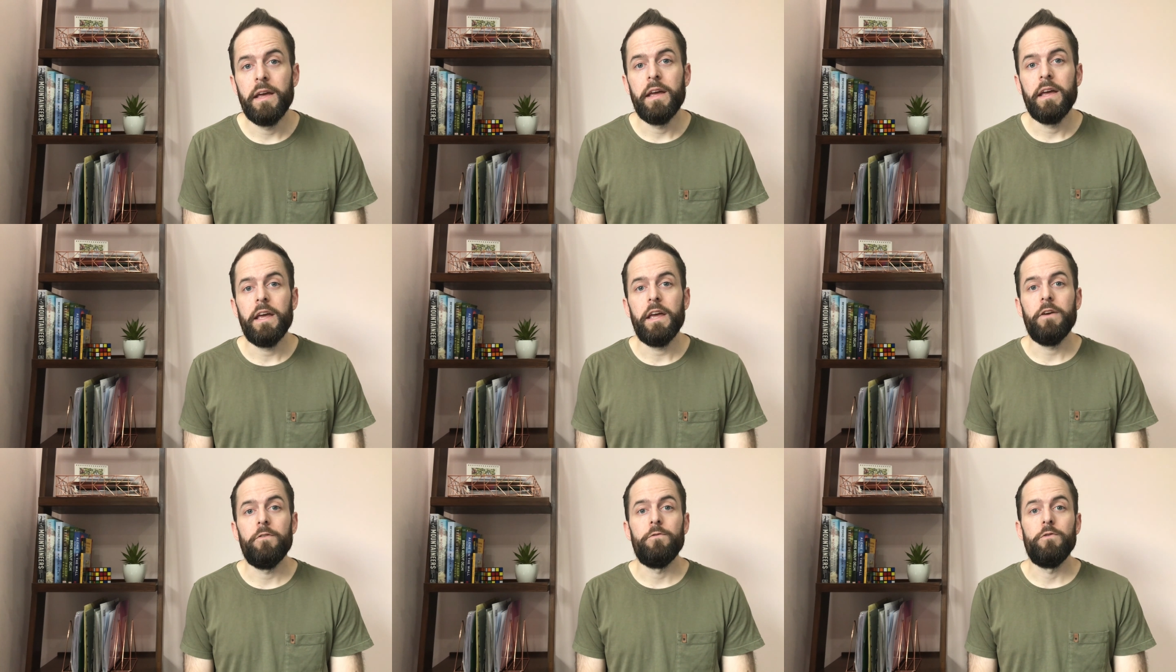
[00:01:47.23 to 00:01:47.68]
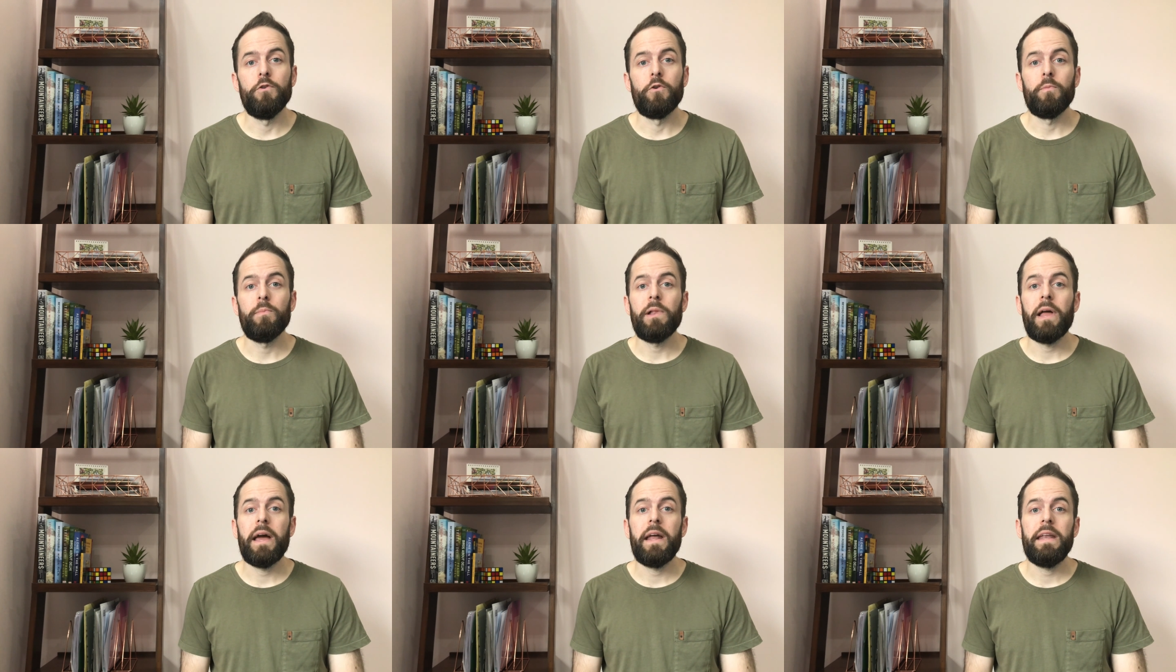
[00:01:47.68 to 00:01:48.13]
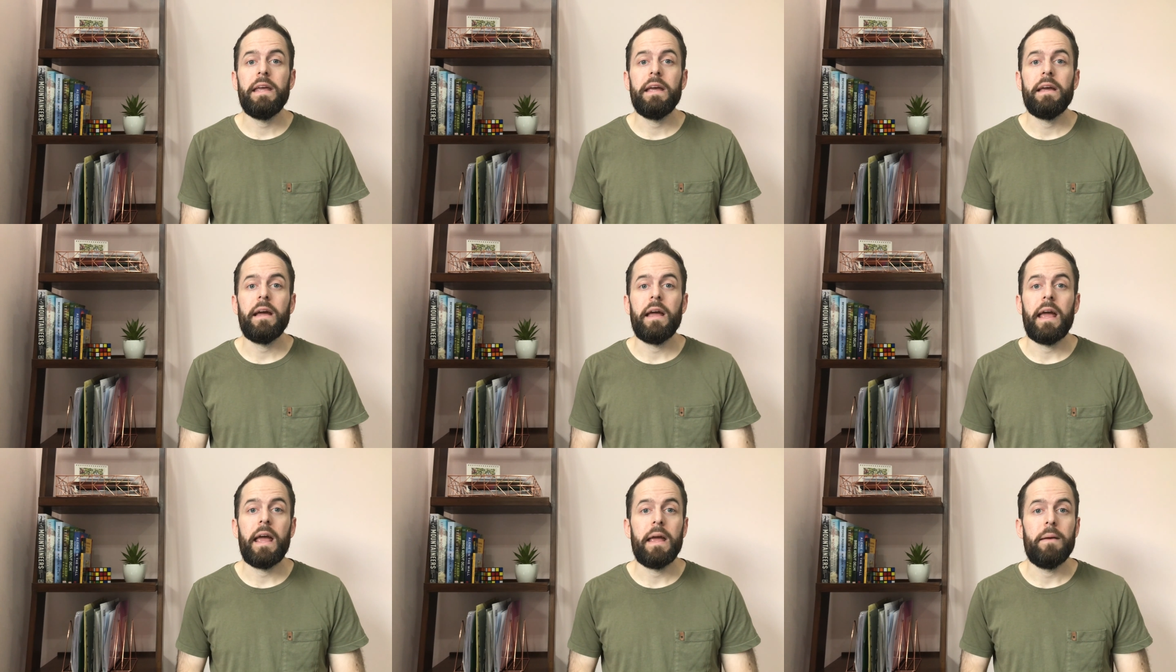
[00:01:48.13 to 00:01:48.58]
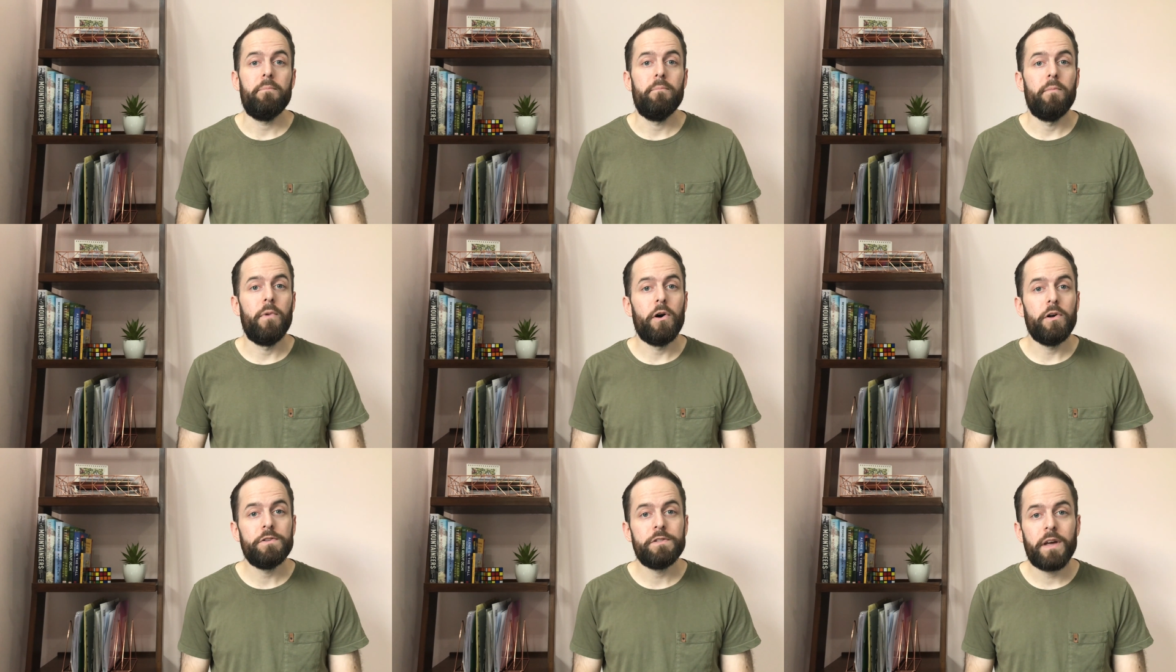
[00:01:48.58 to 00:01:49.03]
if you're planning a
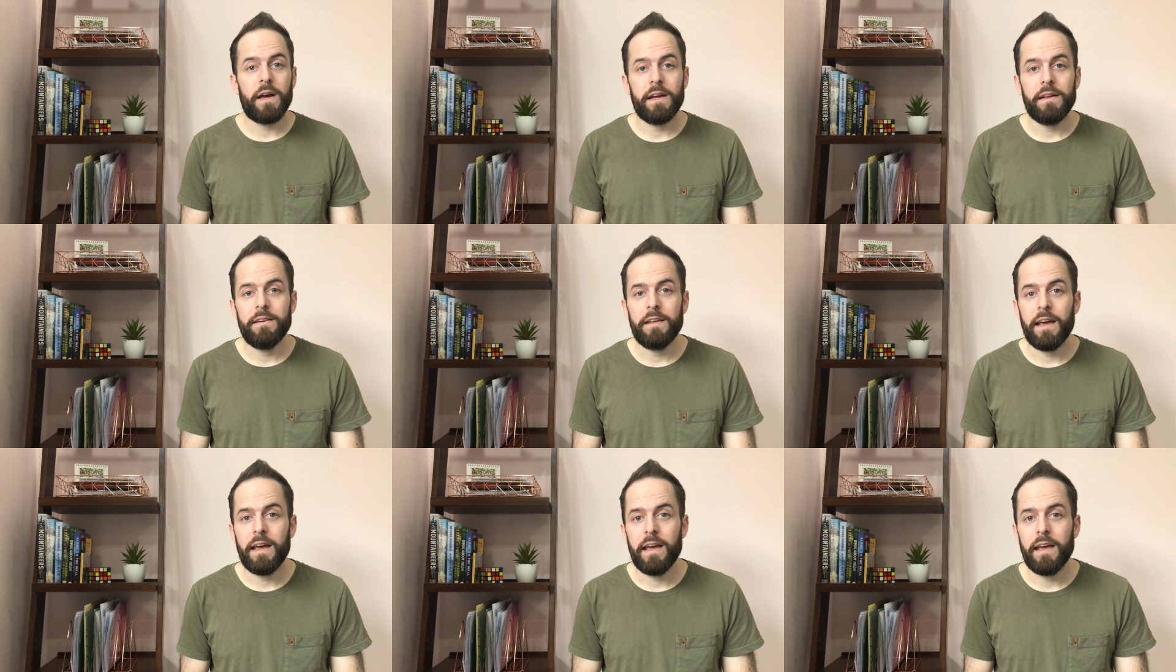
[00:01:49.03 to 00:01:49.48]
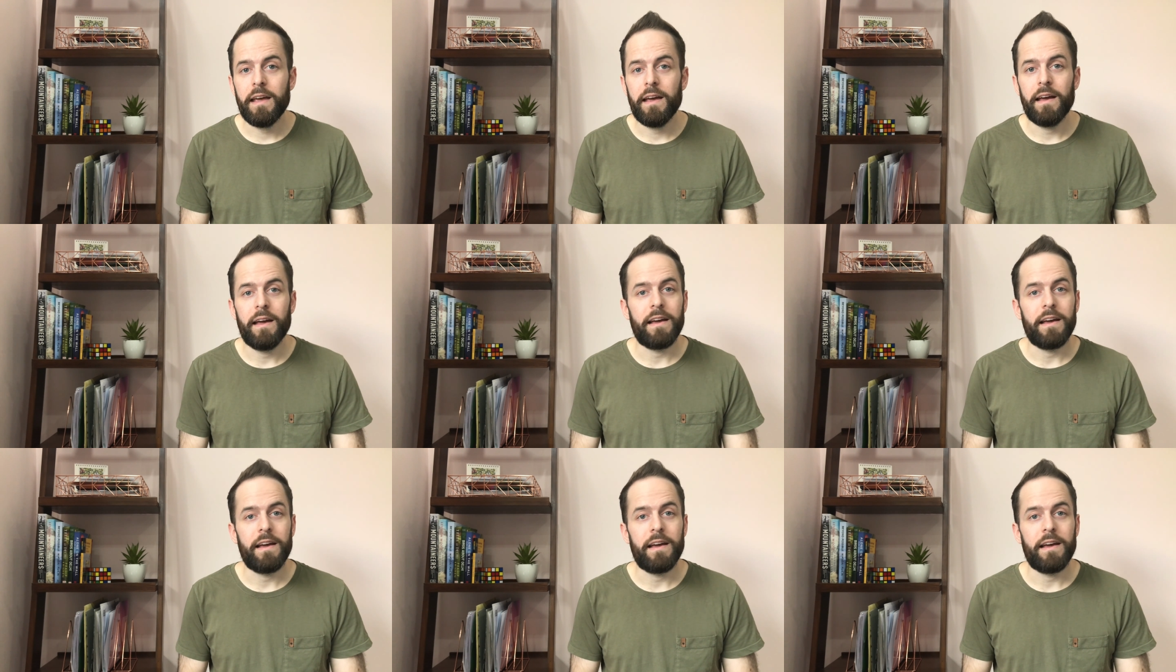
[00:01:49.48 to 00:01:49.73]
multi-day